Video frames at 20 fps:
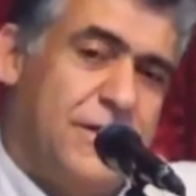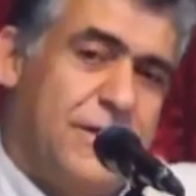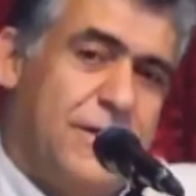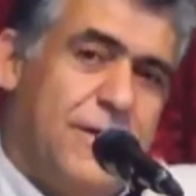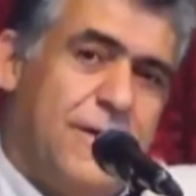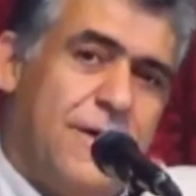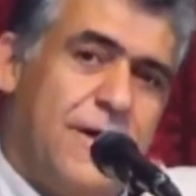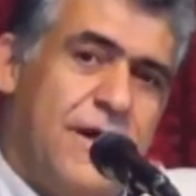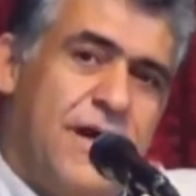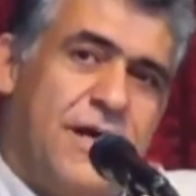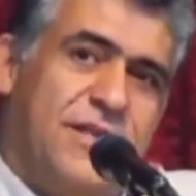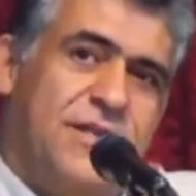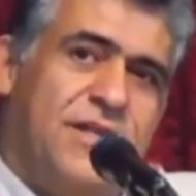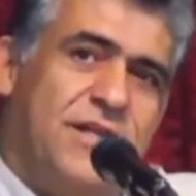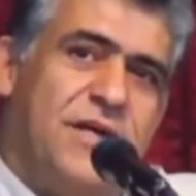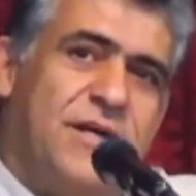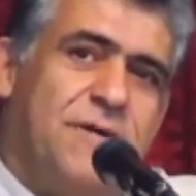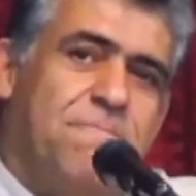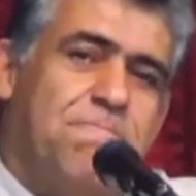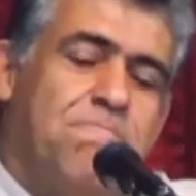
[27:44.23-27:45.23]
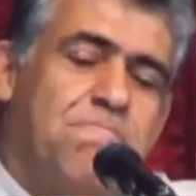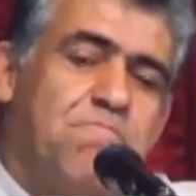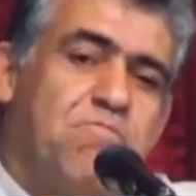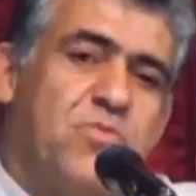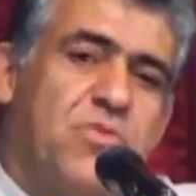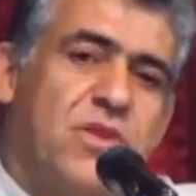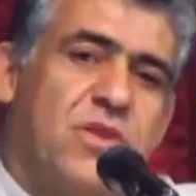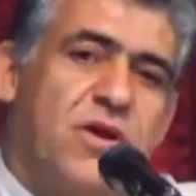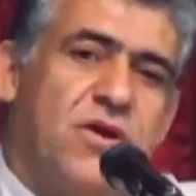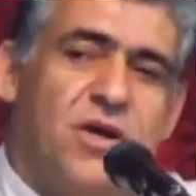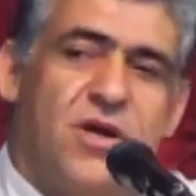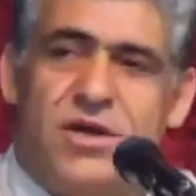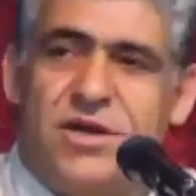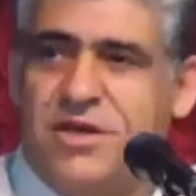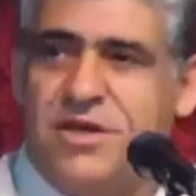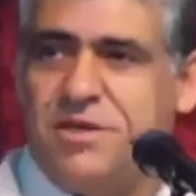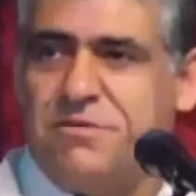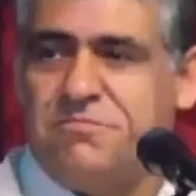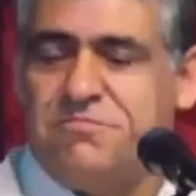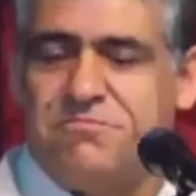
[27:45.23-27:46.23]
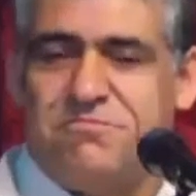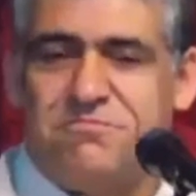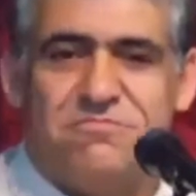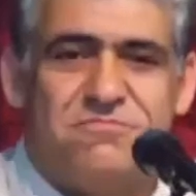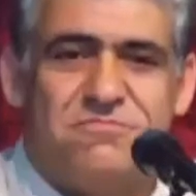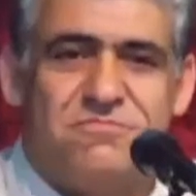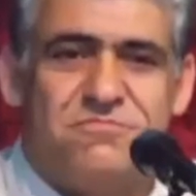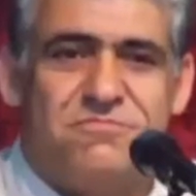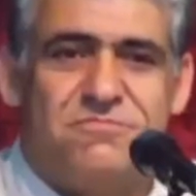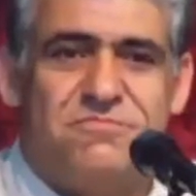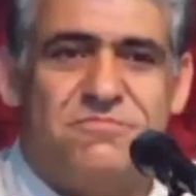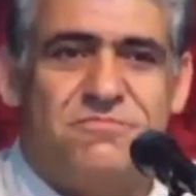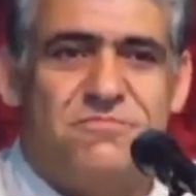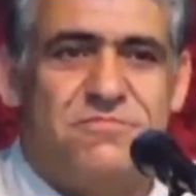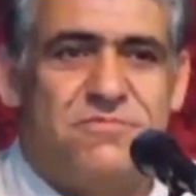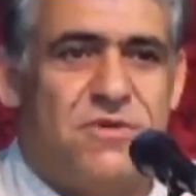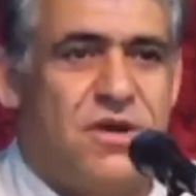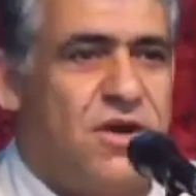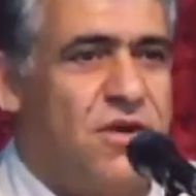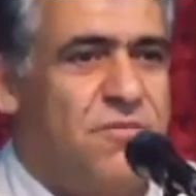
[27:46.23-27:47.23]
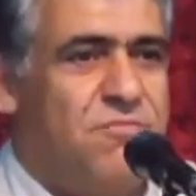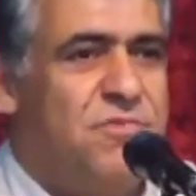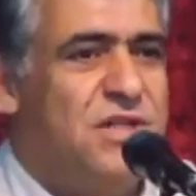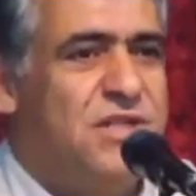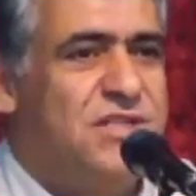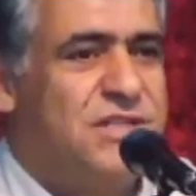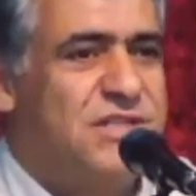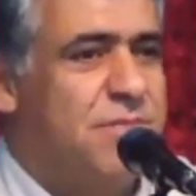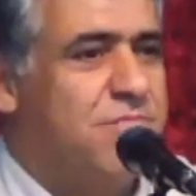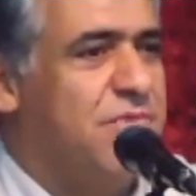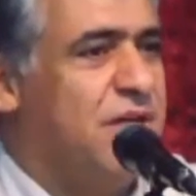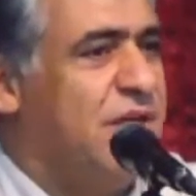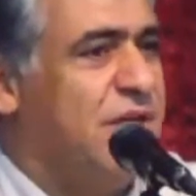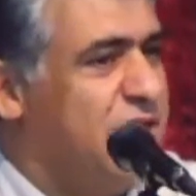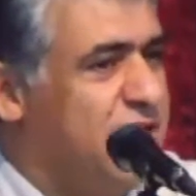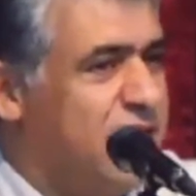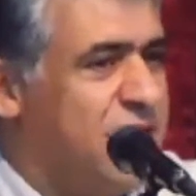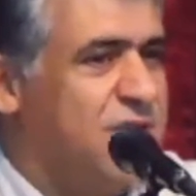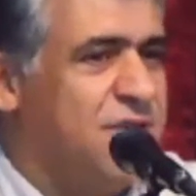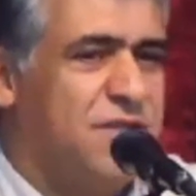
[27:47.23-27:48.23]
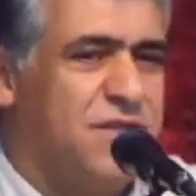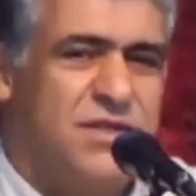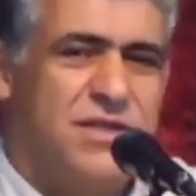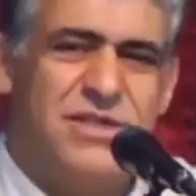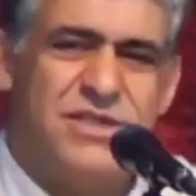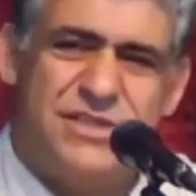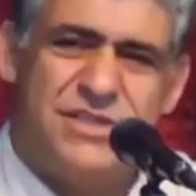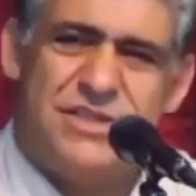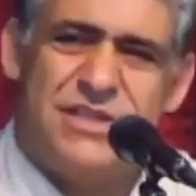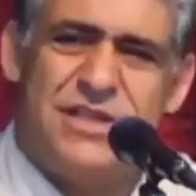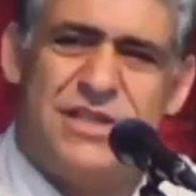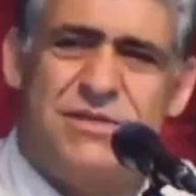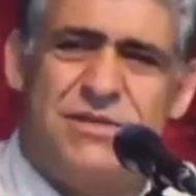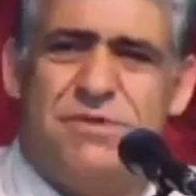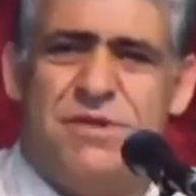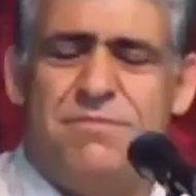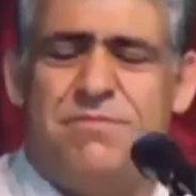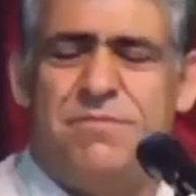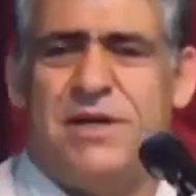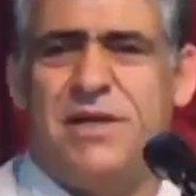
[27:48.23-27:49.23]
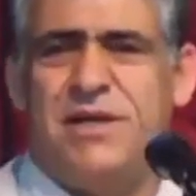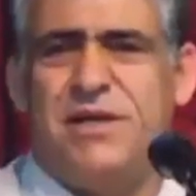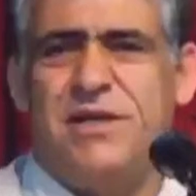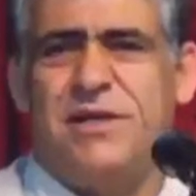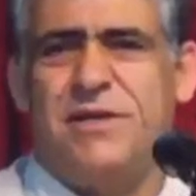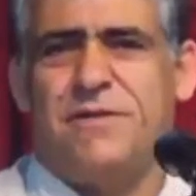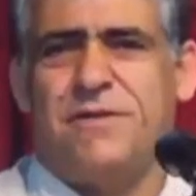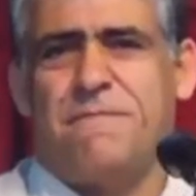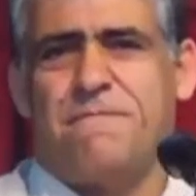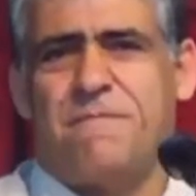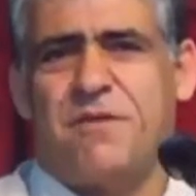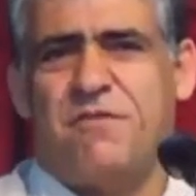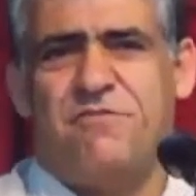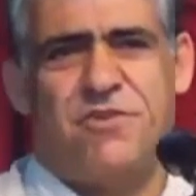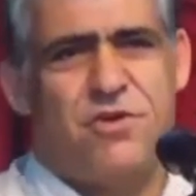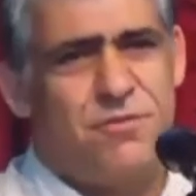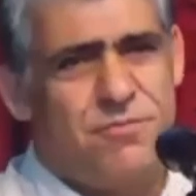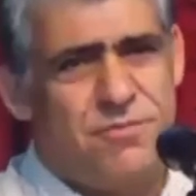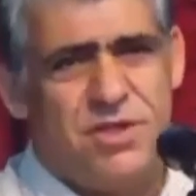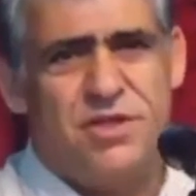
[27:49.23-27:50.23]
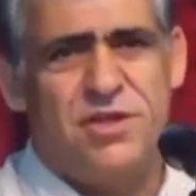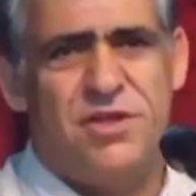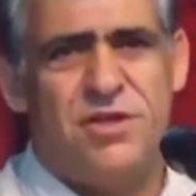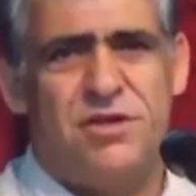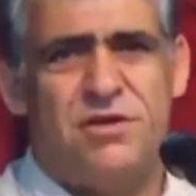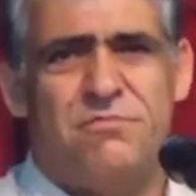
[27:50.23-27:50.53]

And uh, I, I meet some Indian Christian people from India.